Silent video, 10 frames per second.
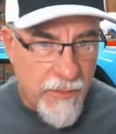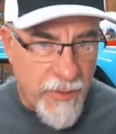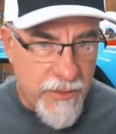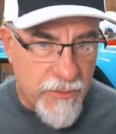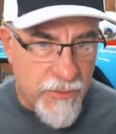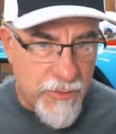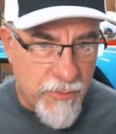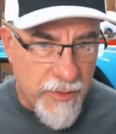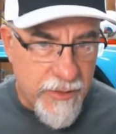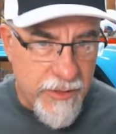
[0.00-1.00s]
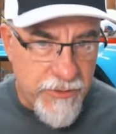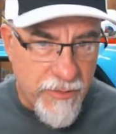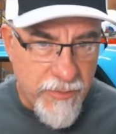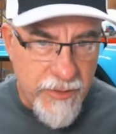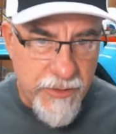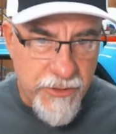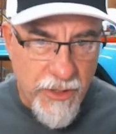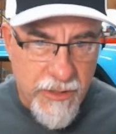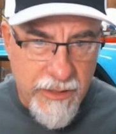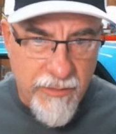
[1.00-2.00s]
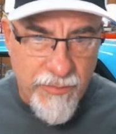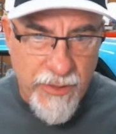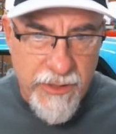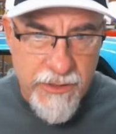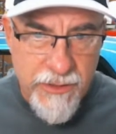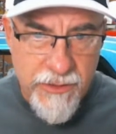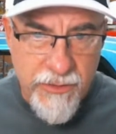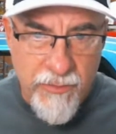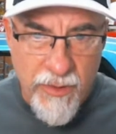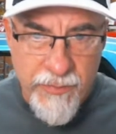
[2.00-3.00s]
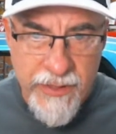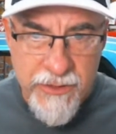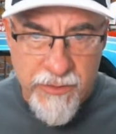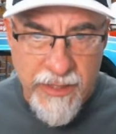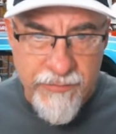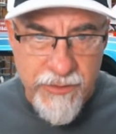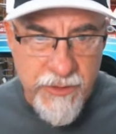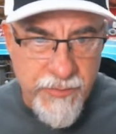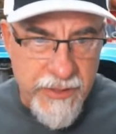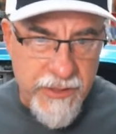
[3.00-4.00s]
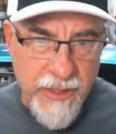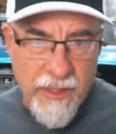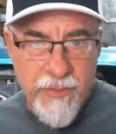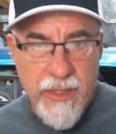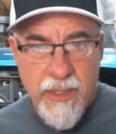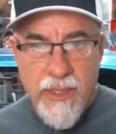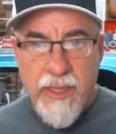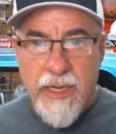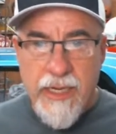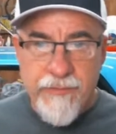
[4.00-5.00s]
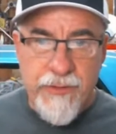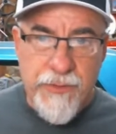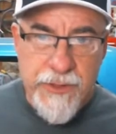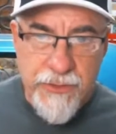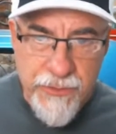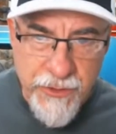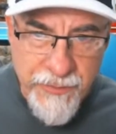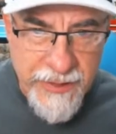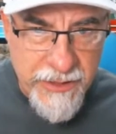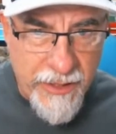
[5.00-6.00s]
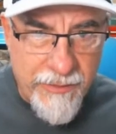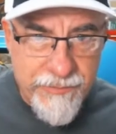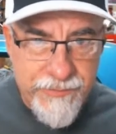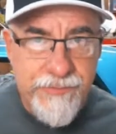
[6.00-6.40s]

Armando was wondering, did you upgrade your shock tower brace to a one-piece, or do you have the two-piece setup? I have the original two-piece setup.